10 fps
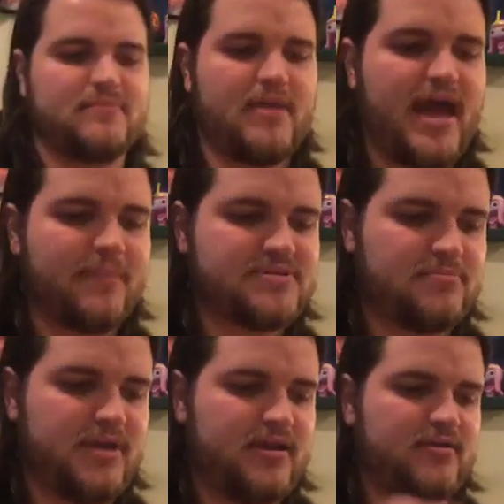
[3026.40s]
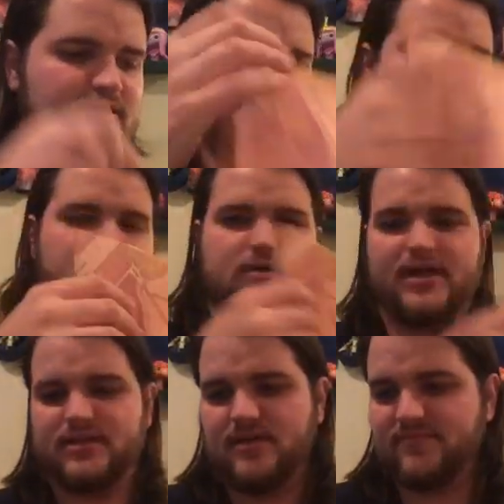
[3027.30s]
maps, man. So
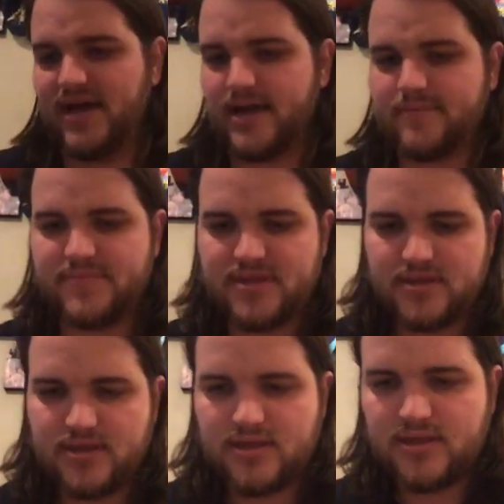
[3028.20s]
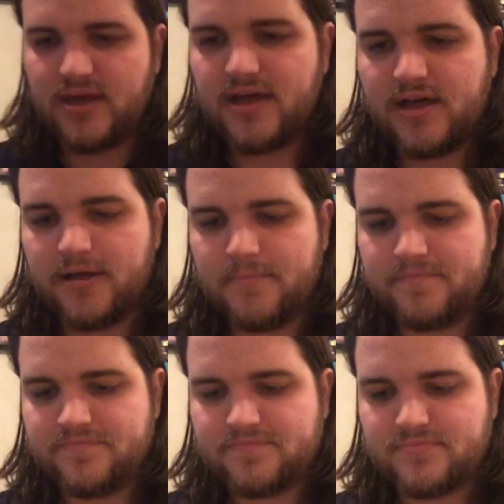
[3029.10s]
I love that.
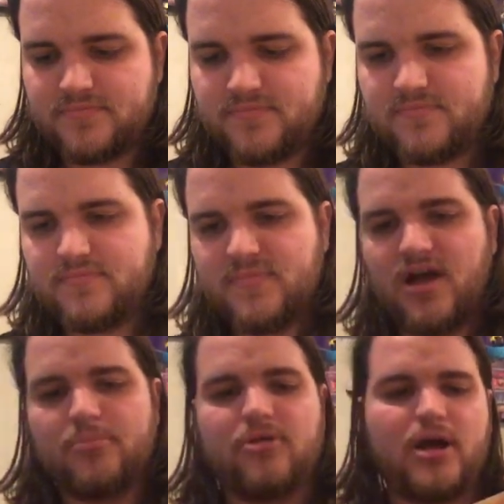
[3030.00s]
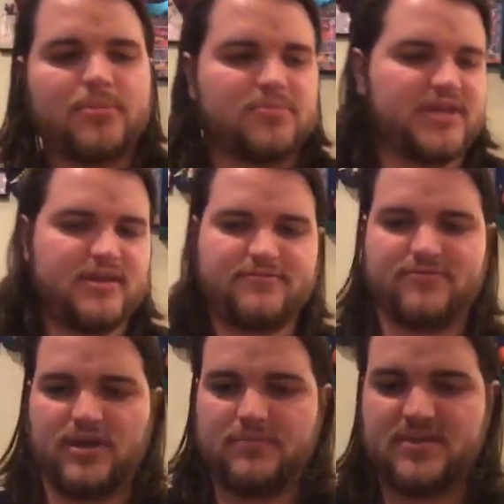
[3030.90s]
I'll probably
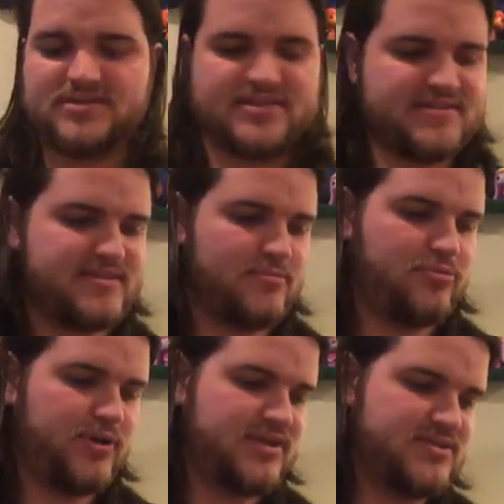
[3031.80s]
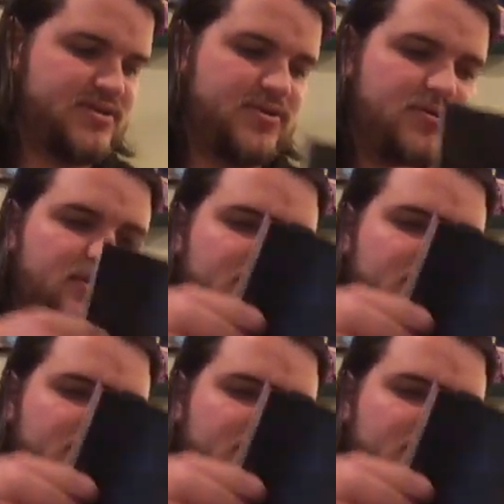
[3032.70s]
frame this at some point too,